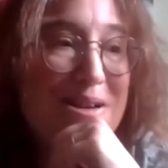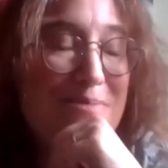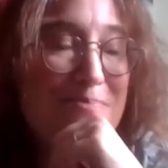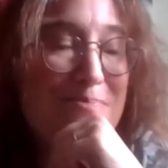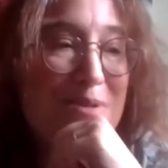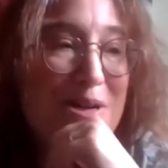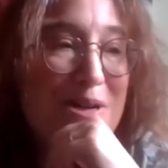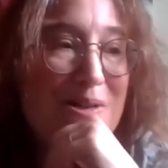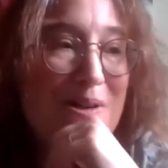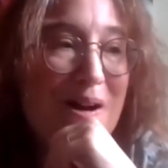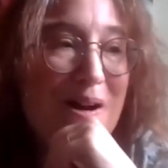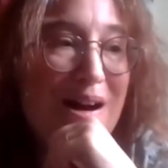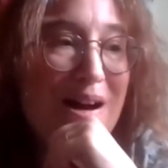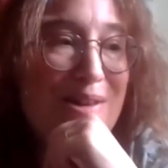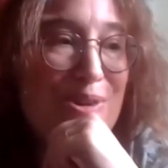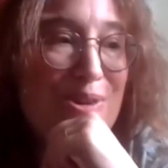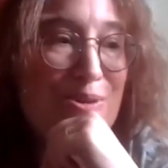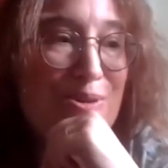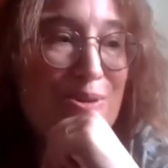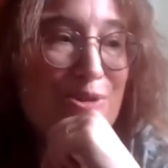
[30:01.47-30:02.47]
But
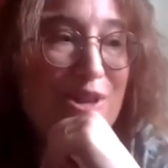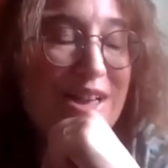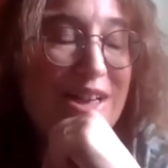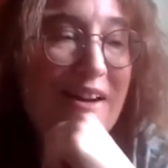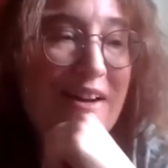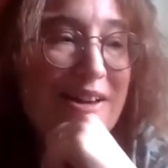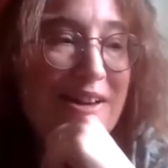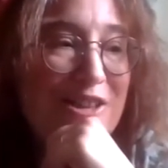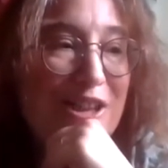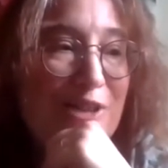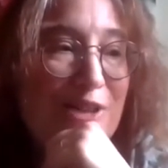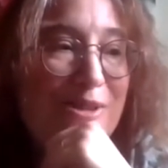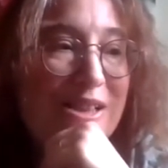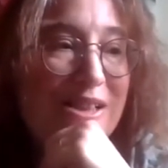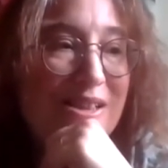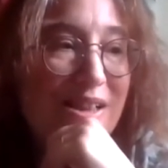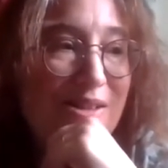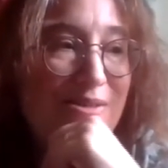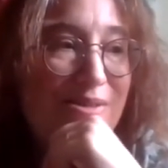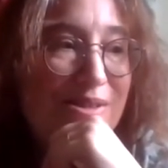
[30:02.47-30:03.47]
I thought the character that was
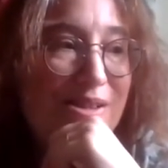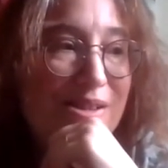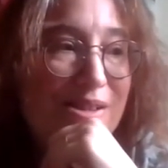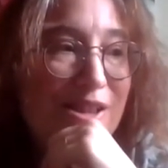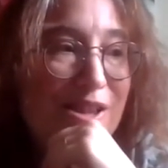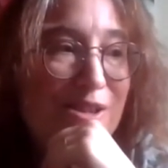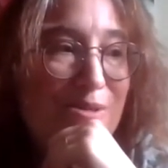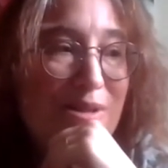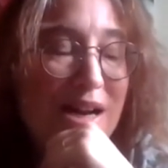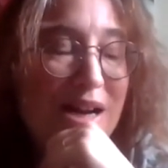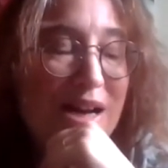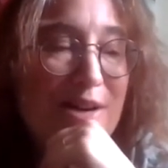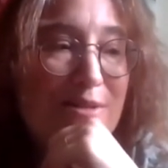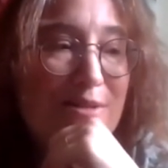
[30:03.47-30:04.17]
closest to how I